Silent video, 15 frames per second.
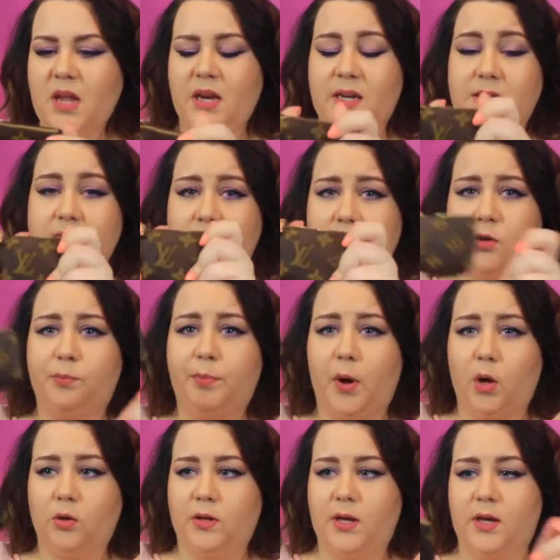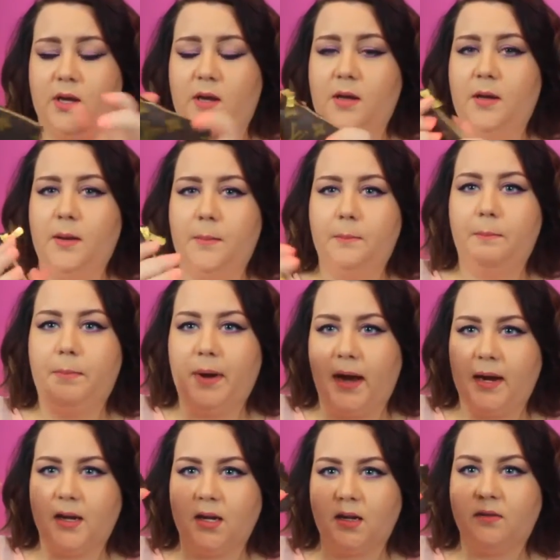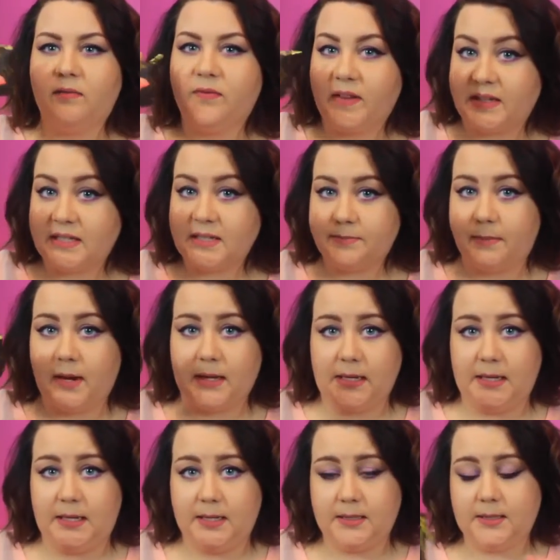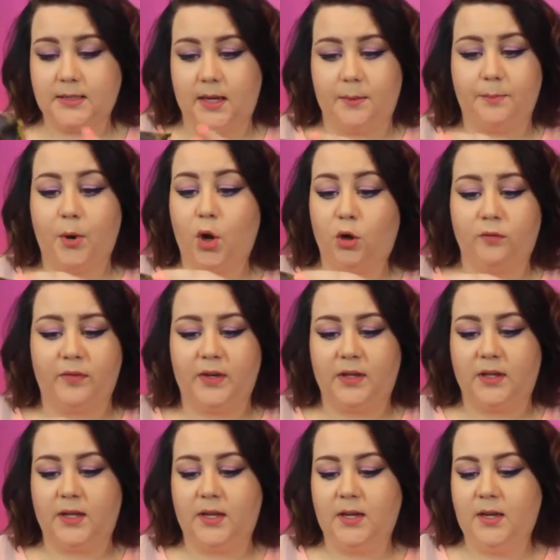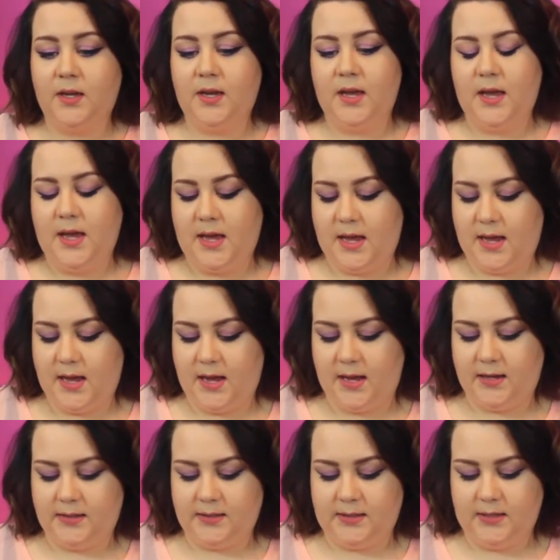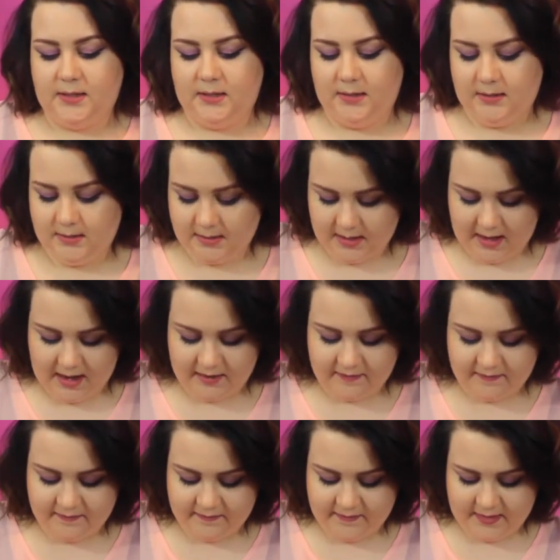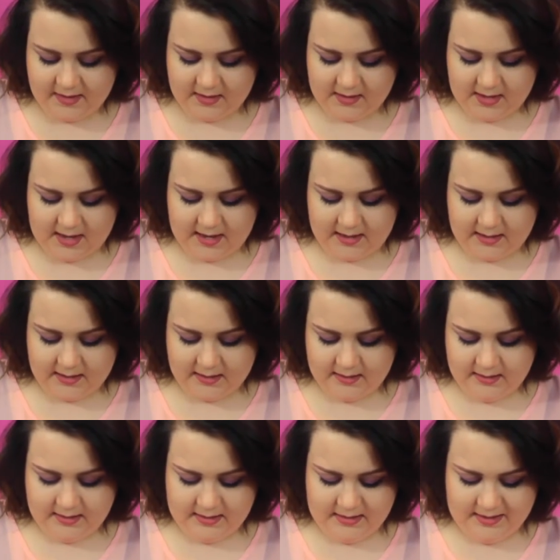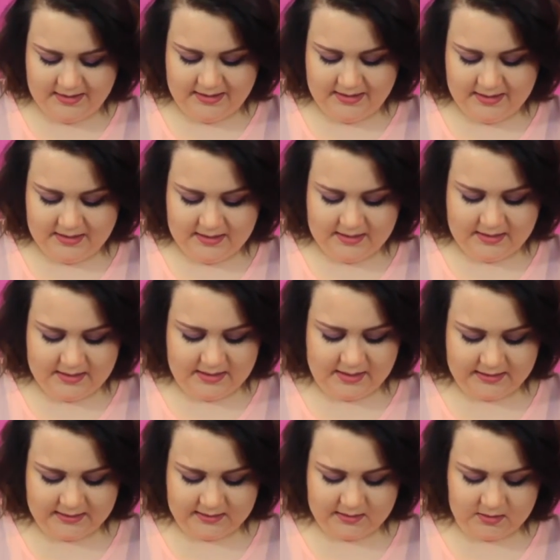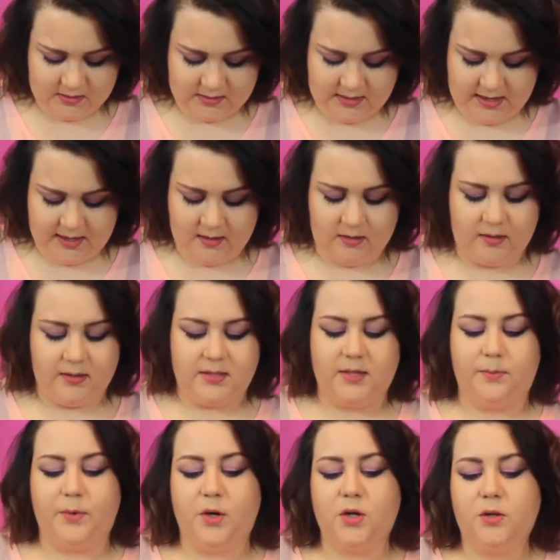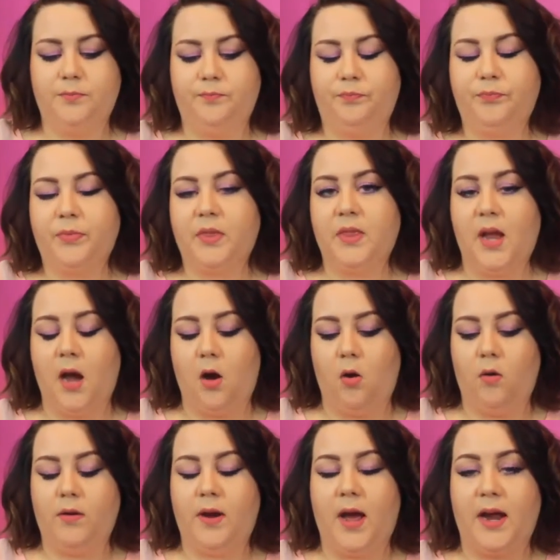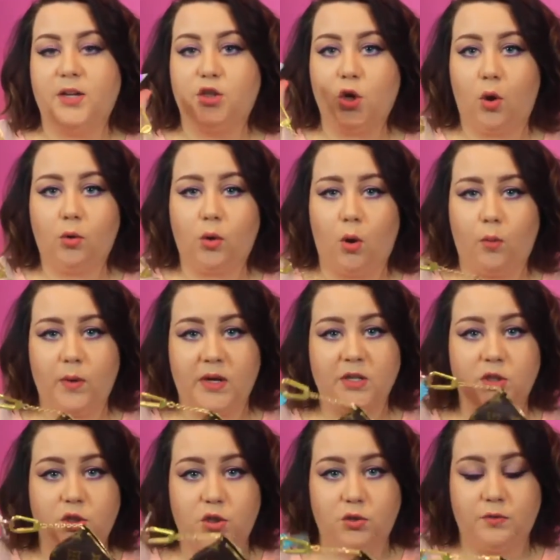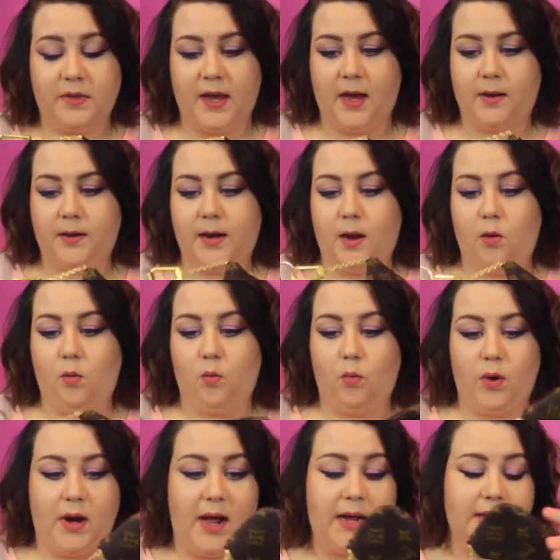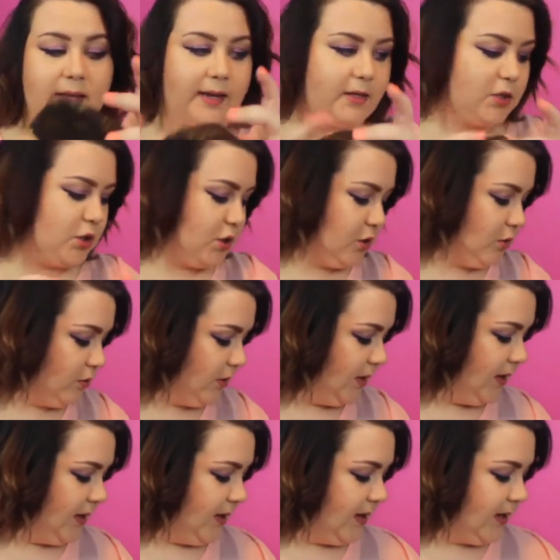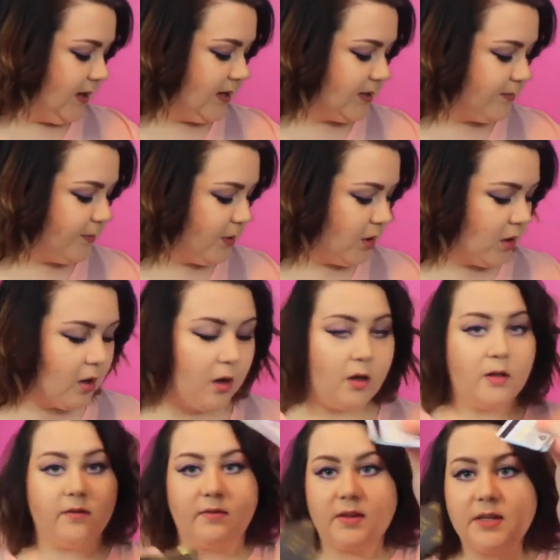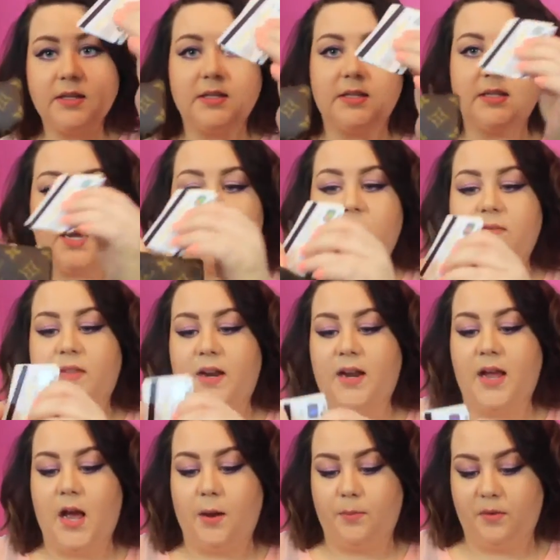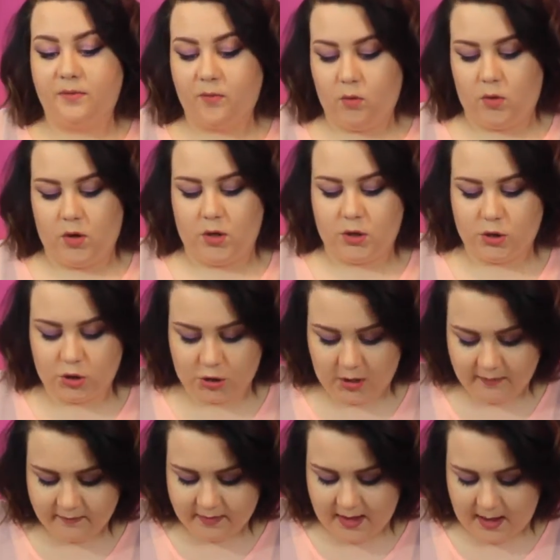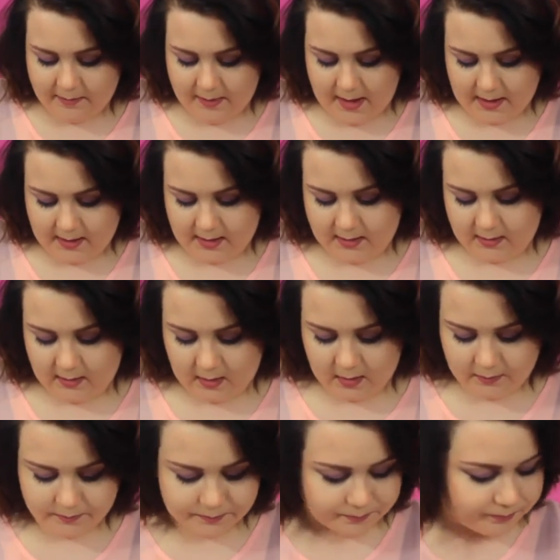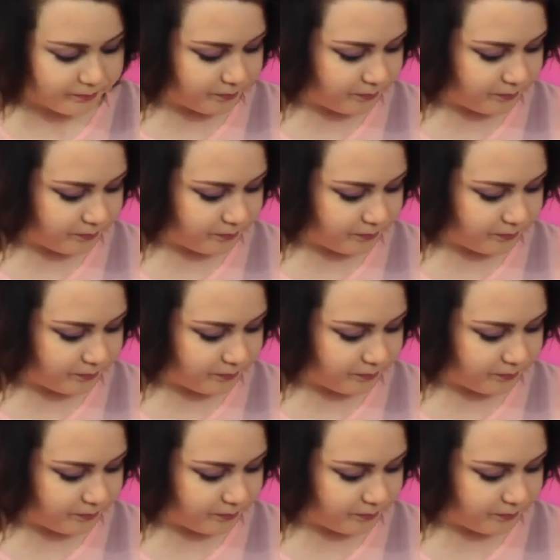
it is a little bulky, but it fits my keys like perfectly. And I feel like it is a little tight on the zipper. Now, I don't always do that. Now, what I like to do is put all of this stuff that I had before, shove that back in there